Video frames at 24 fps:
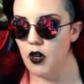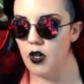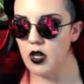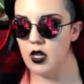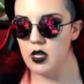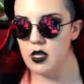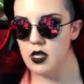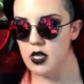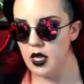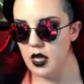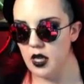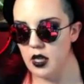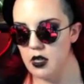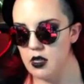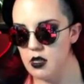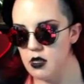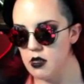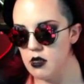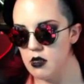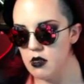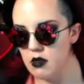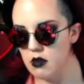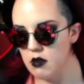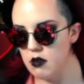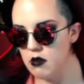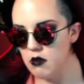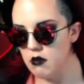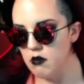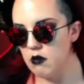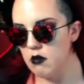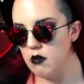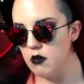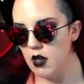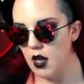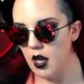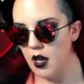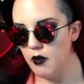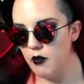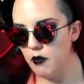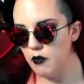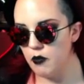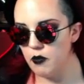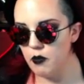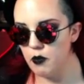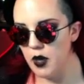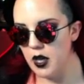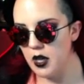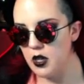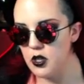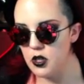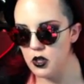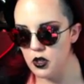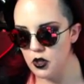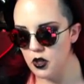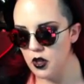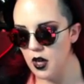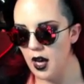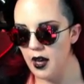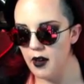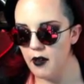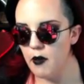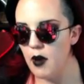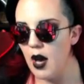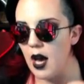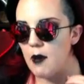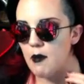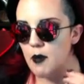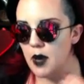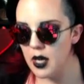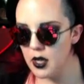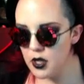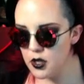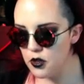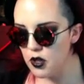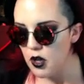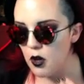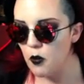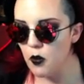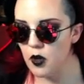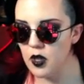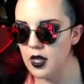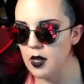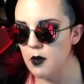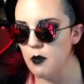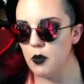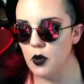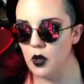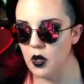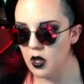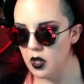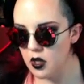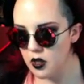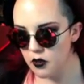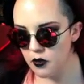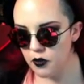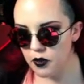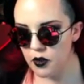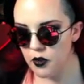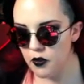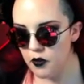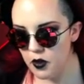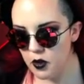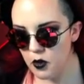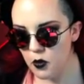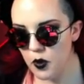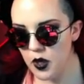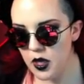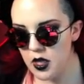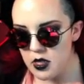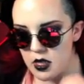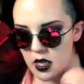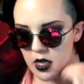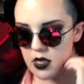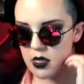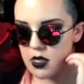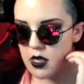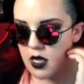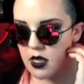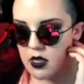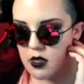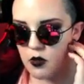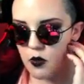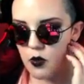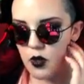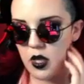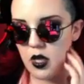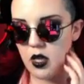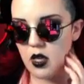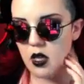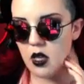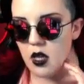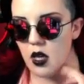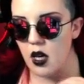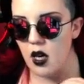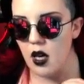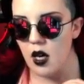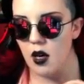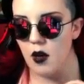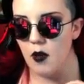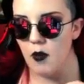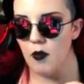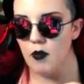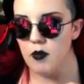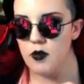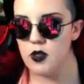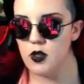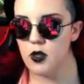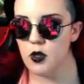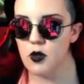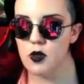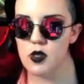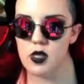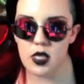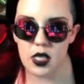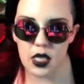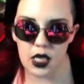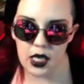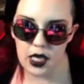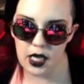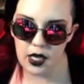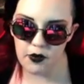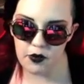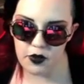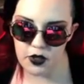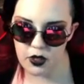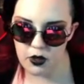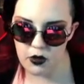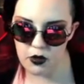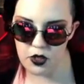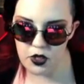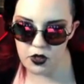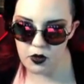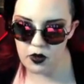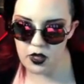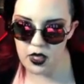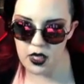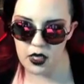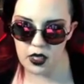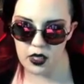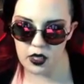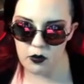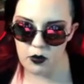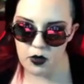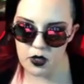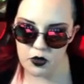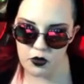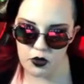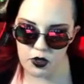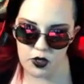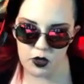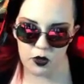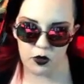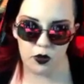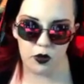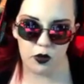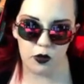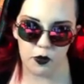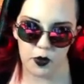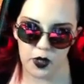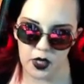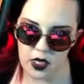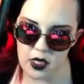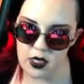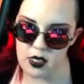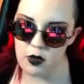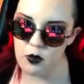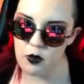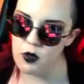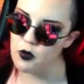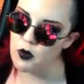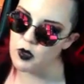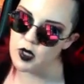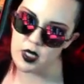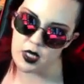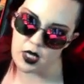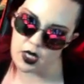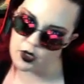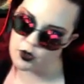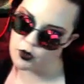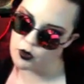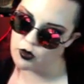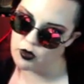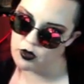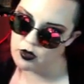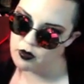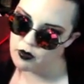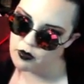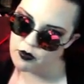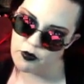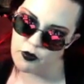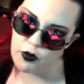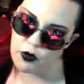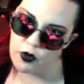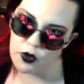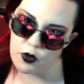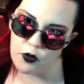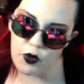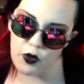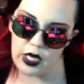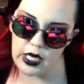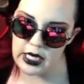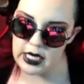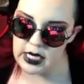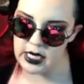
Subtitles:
already taken, I made sure I wouldn't get booked for a few weekdays next week. Tuesday I have to go shoot that elementary school because it was rescheduled for the